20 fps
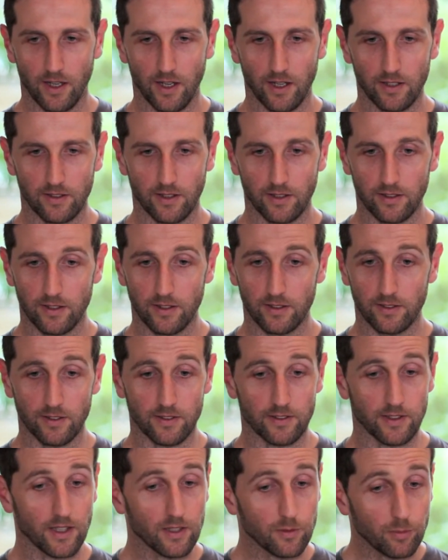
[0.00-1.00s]
And I think the
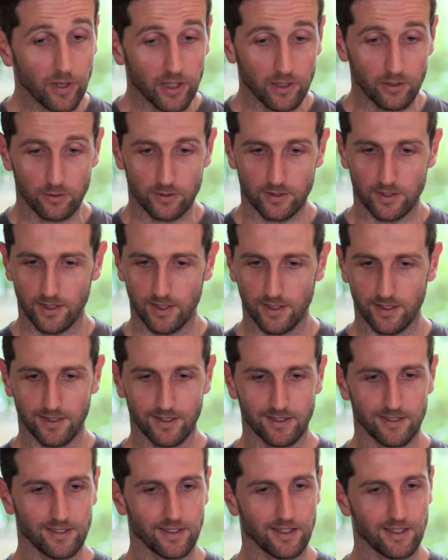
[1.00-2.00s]
death
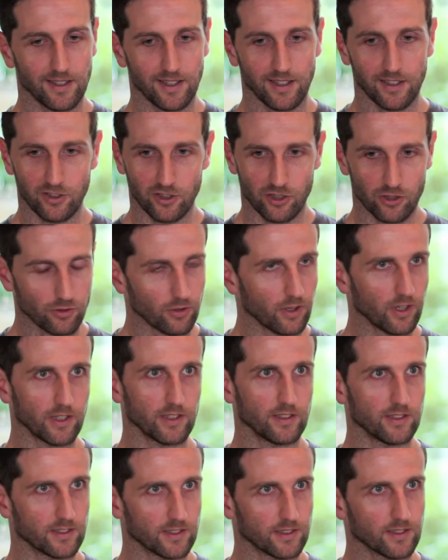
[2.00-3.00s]
penalty
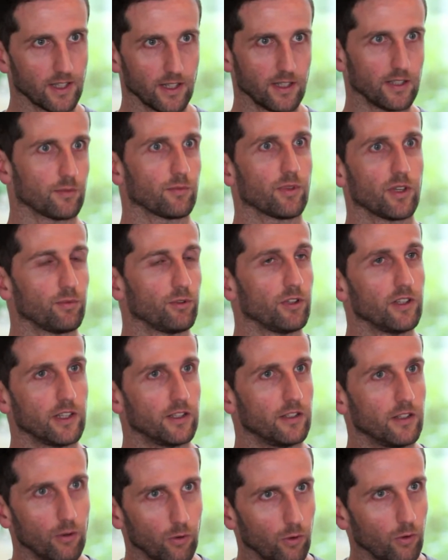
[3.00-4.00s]
enshrines killing people
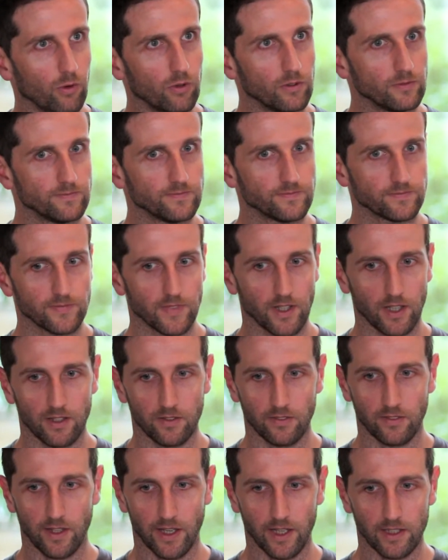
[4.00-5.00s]
in law,
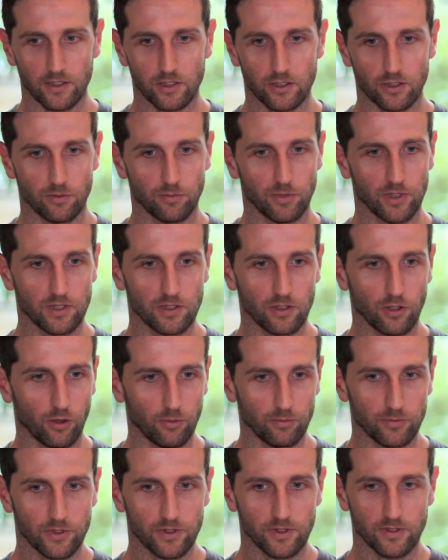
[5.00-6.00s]
and that should be
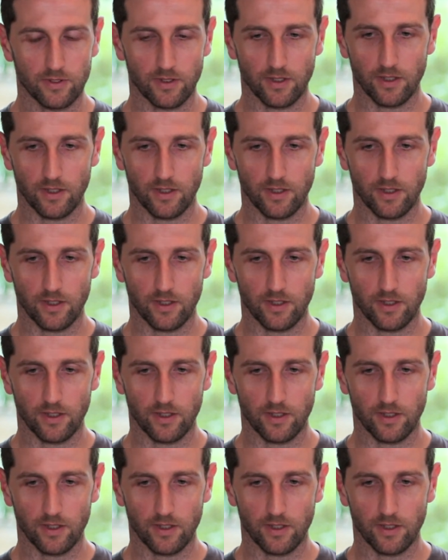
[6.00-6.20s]
stopped.